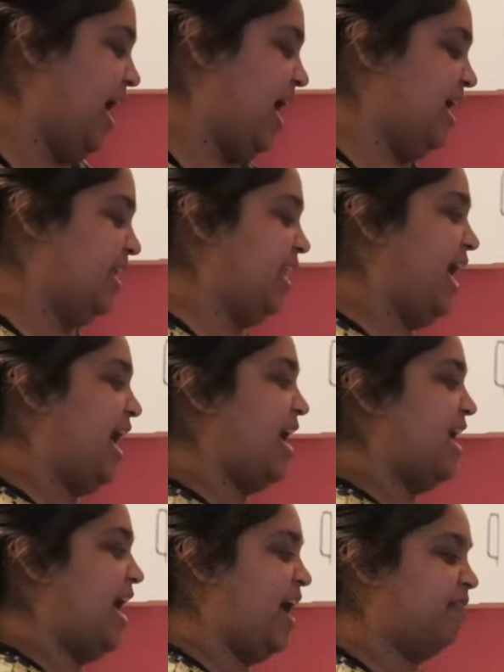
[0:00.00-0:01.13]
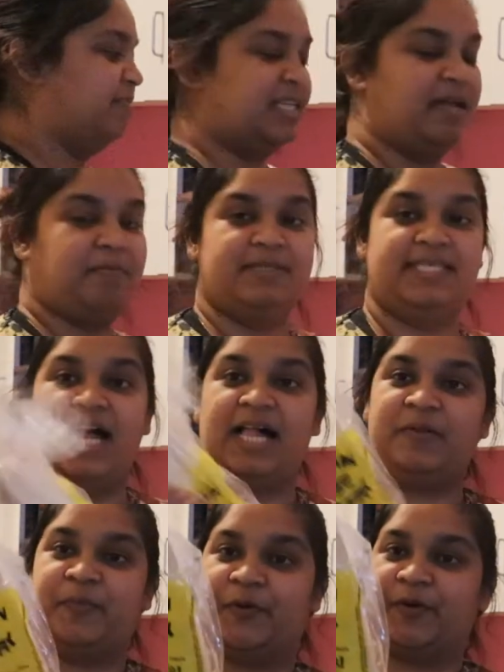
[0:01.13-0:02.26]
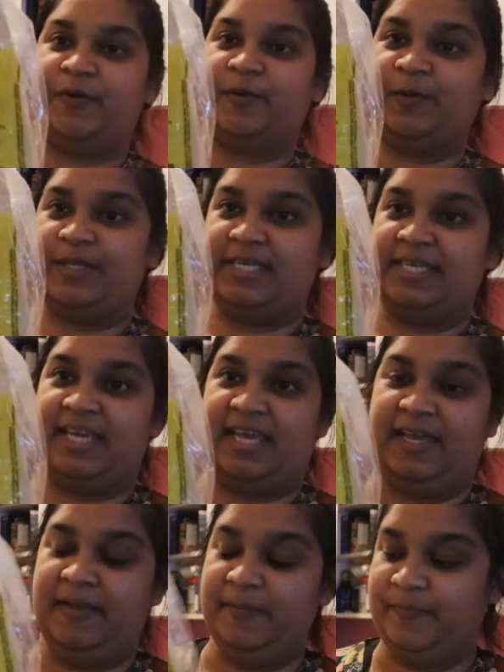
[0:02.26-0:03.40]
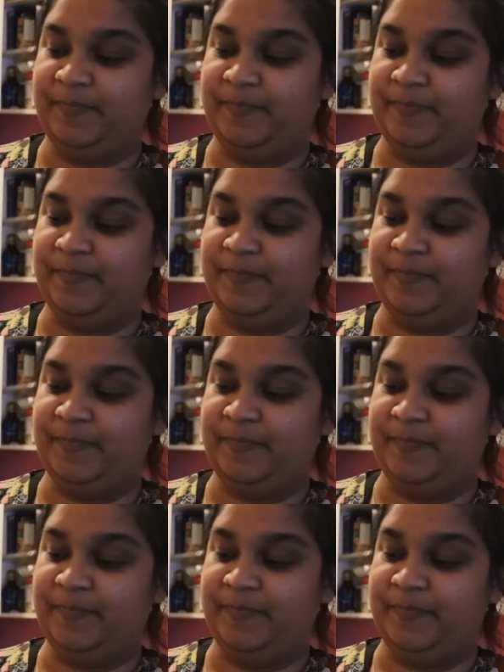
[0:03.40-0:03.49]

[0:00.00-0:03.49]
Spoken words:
and I have some dal puri roti here.